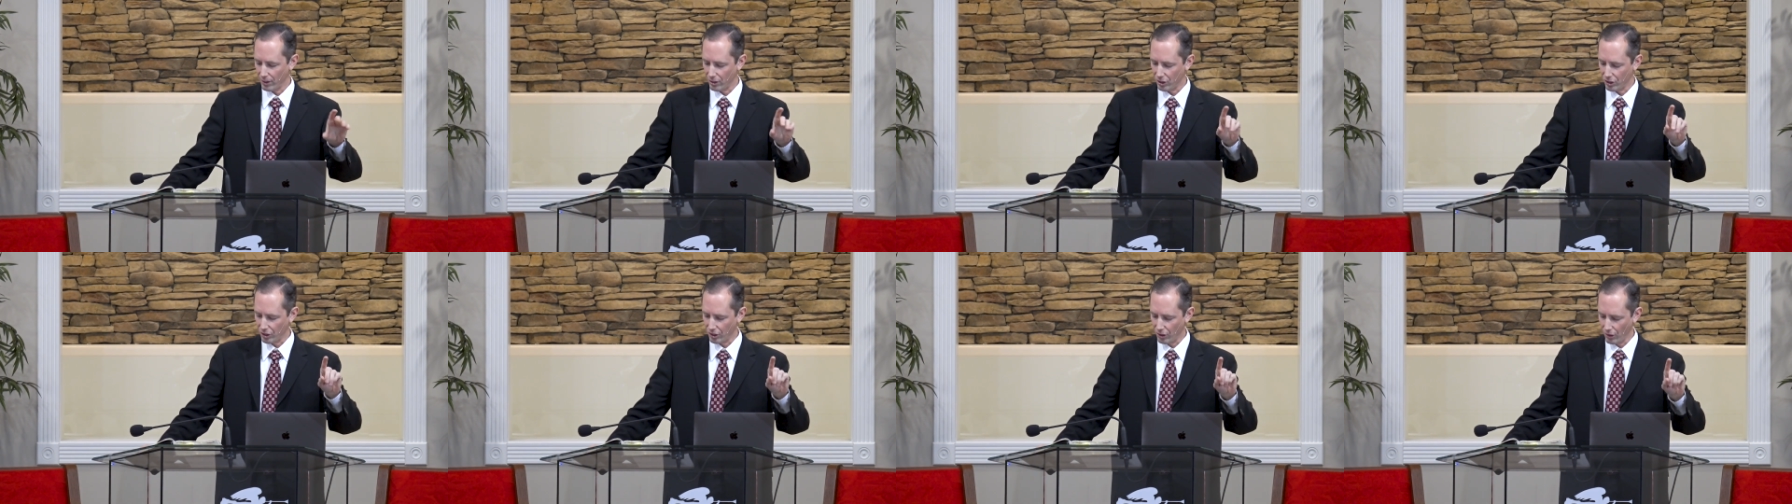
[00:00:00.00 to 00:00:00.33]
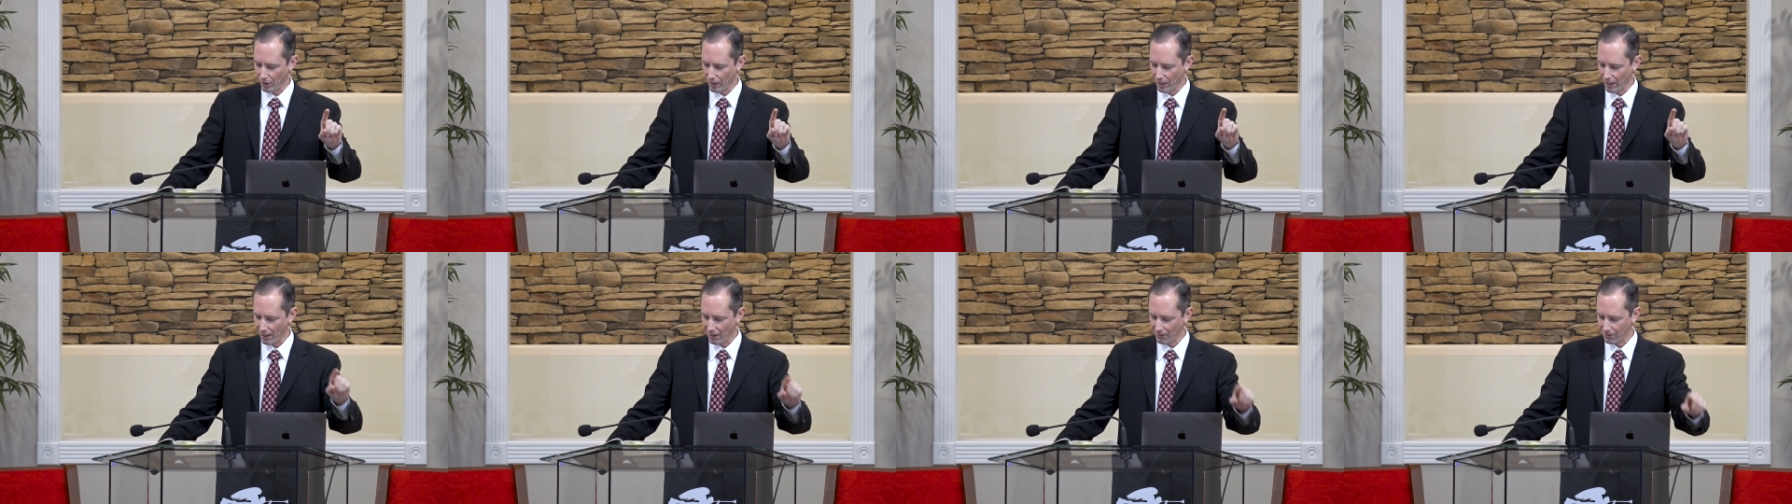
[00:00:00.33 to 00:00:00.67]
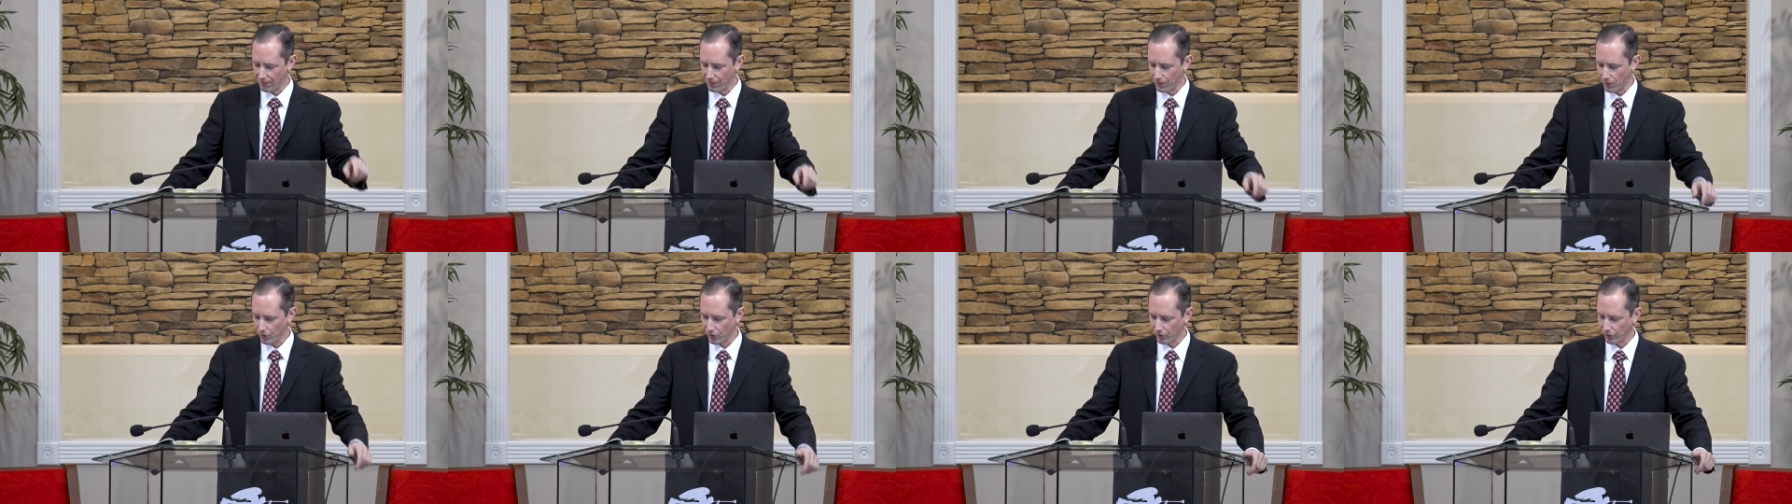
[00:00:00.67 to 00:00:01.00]
And sure
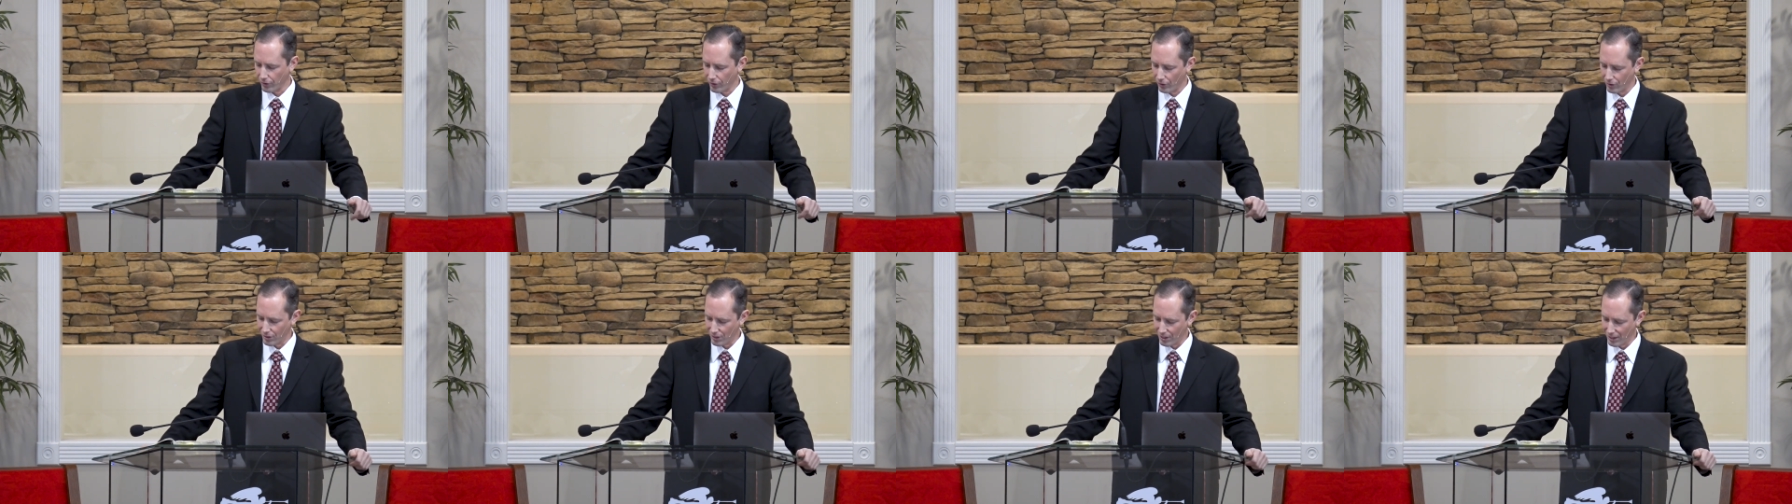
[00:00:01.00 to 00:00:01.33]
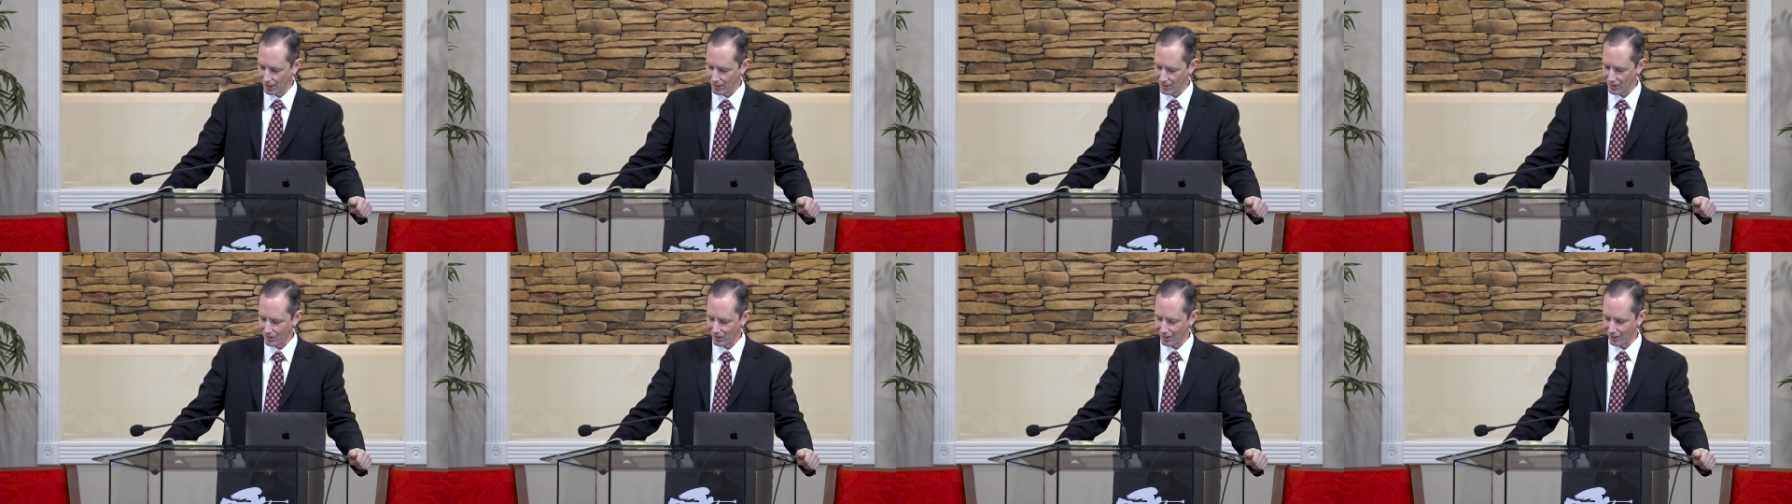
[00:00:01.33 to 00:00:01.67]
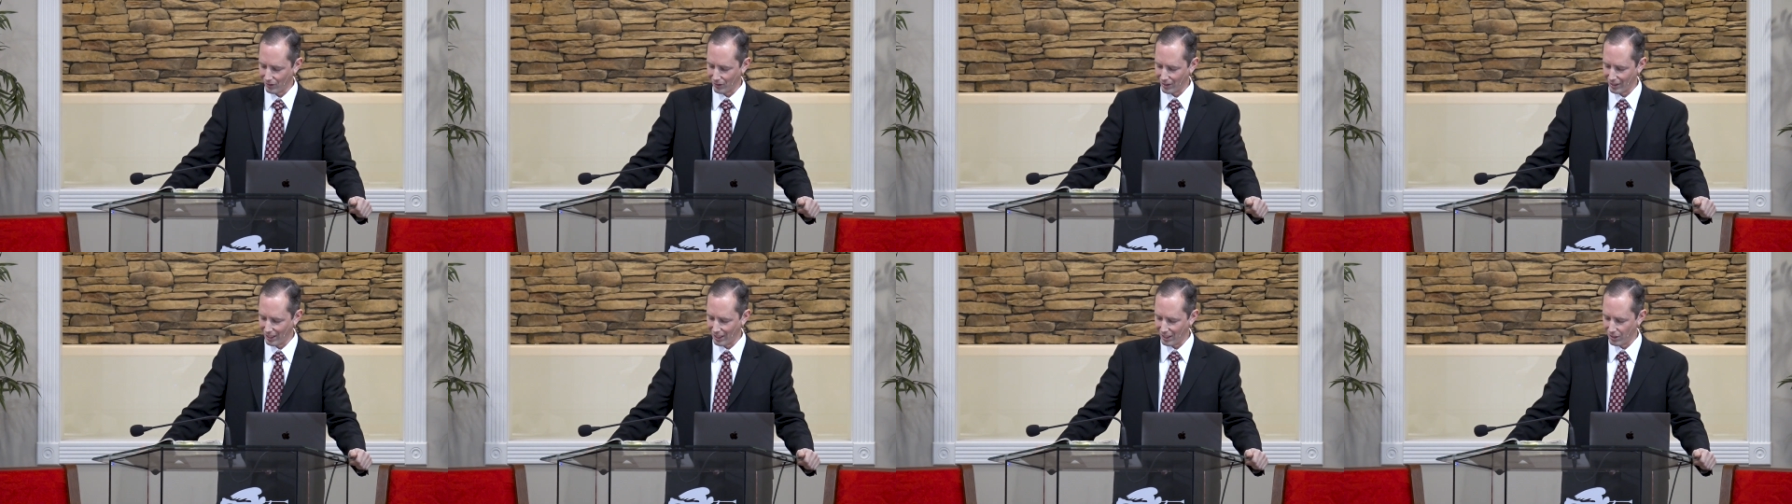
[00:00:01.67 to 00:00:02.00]
enough, verse 13
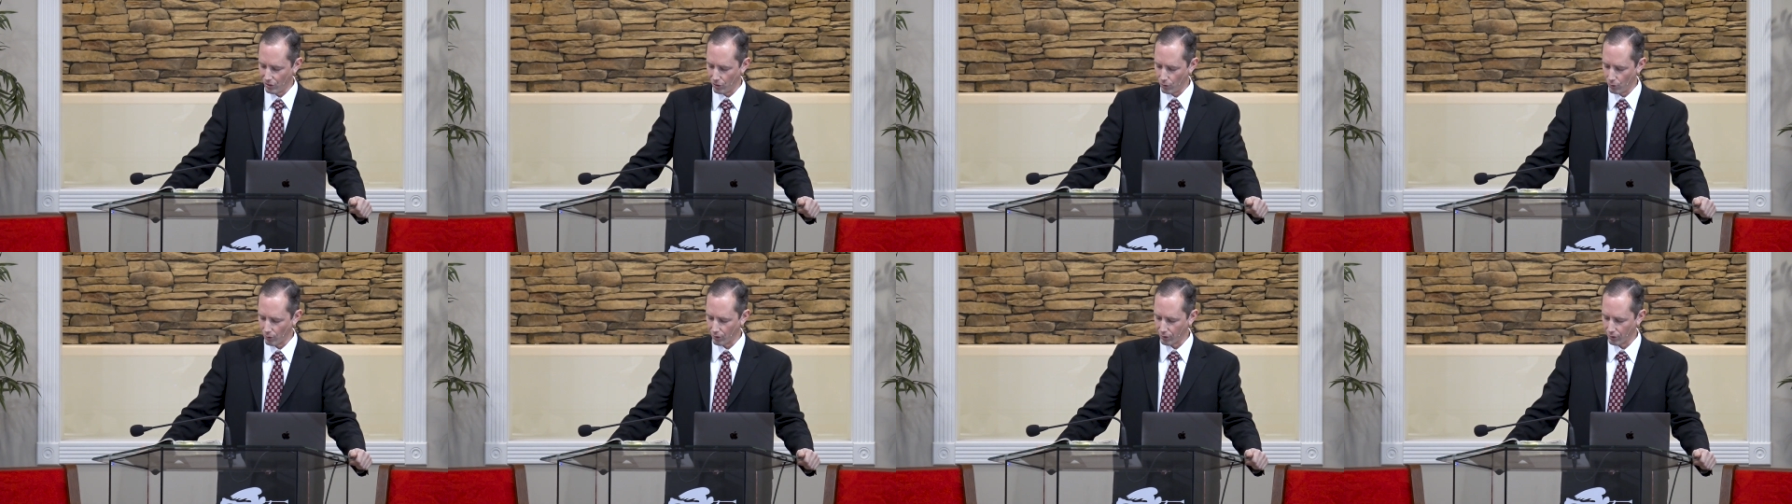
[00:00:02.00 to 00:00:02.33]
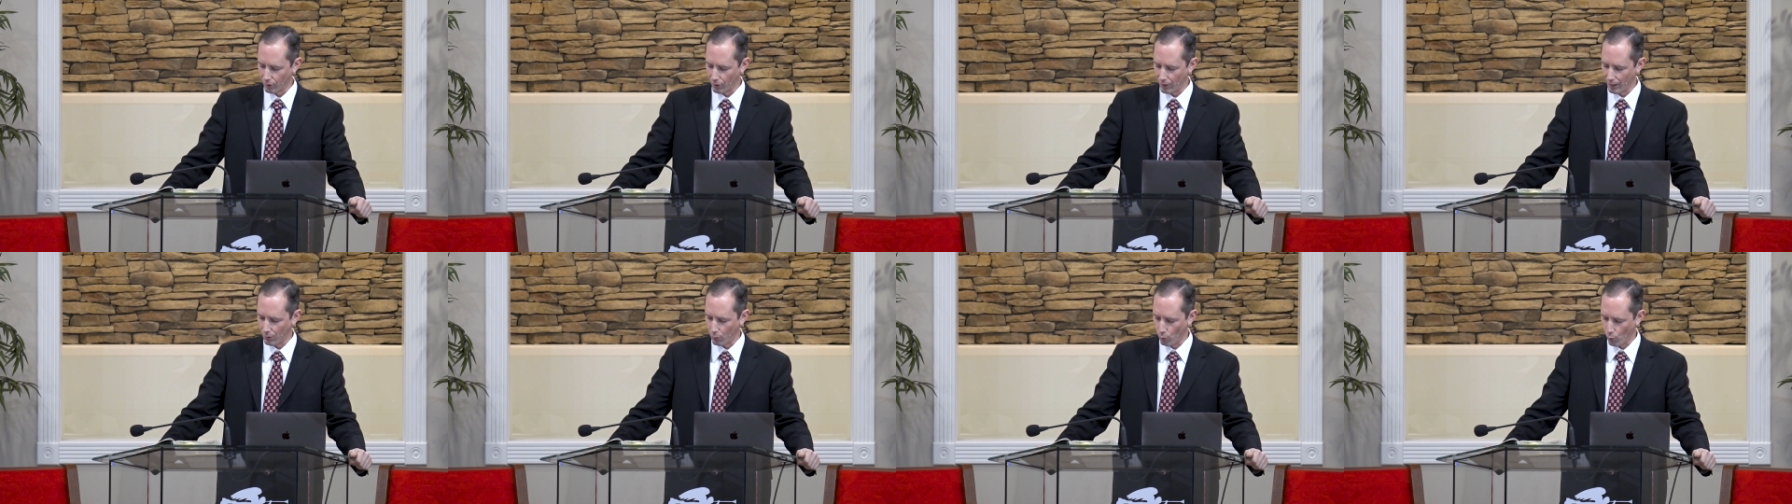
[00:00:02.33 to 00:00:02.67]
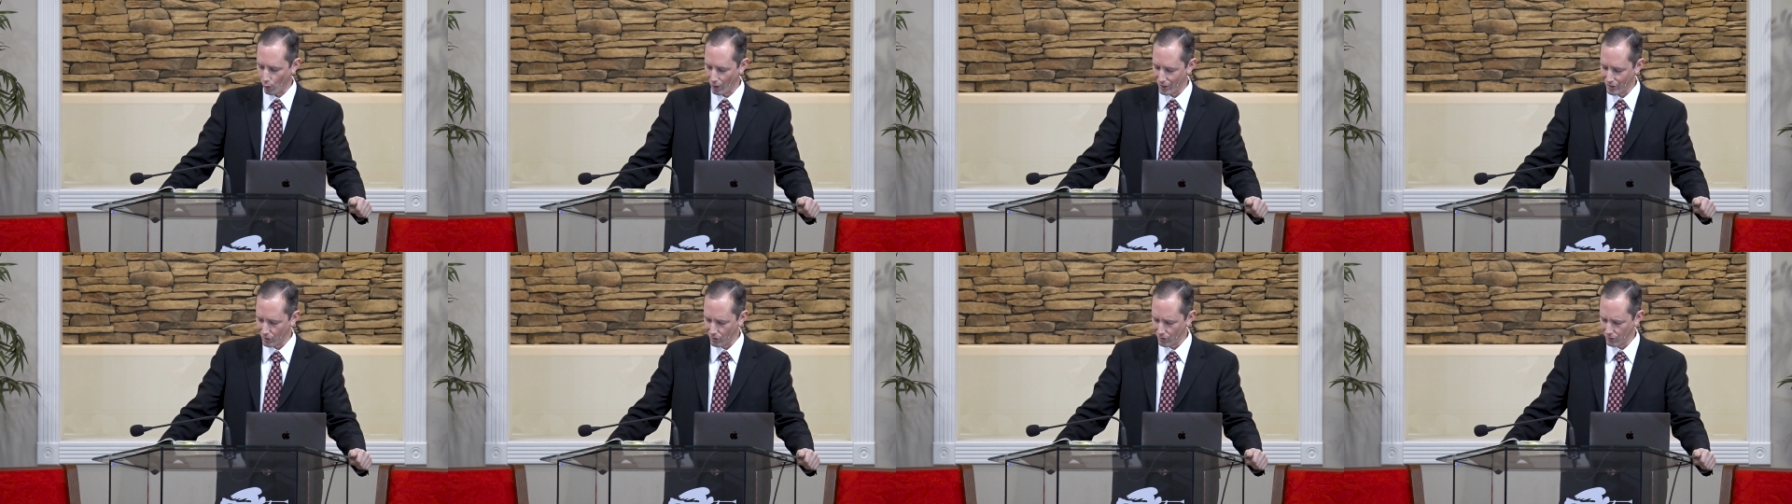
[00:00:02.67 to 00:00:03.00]
says that he doeth great
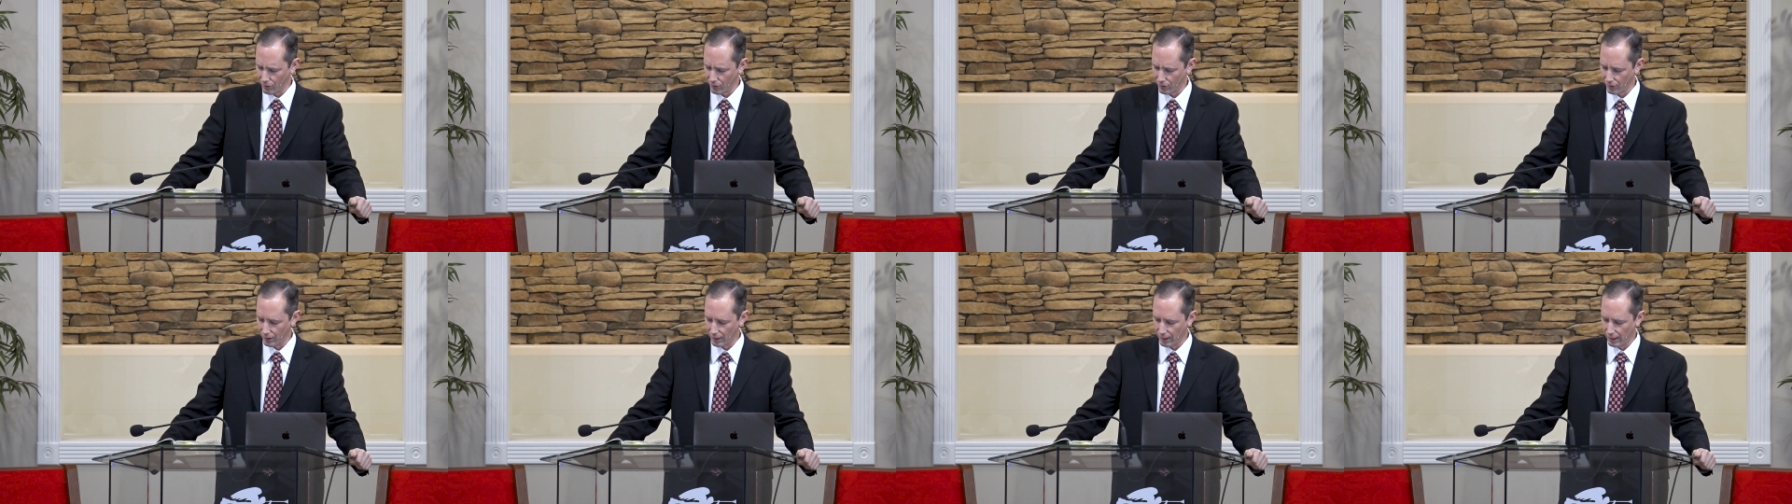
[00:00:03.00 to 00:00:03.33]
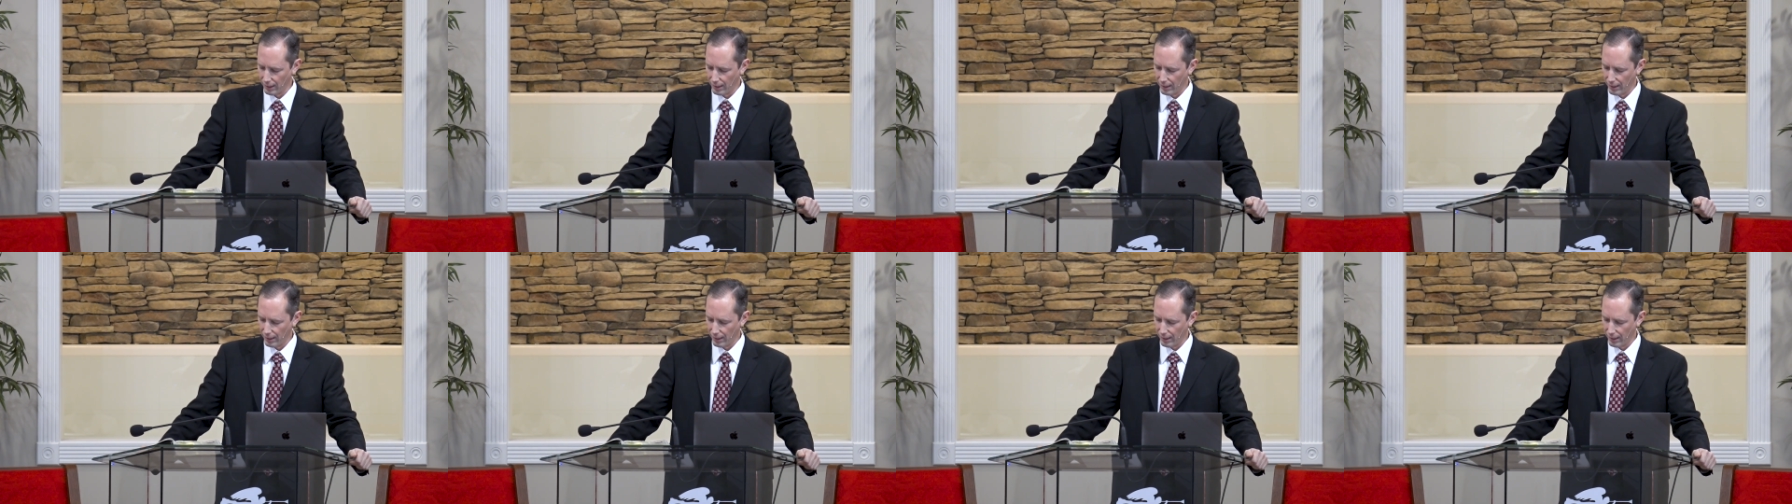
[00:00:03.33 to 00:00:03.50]
wonders,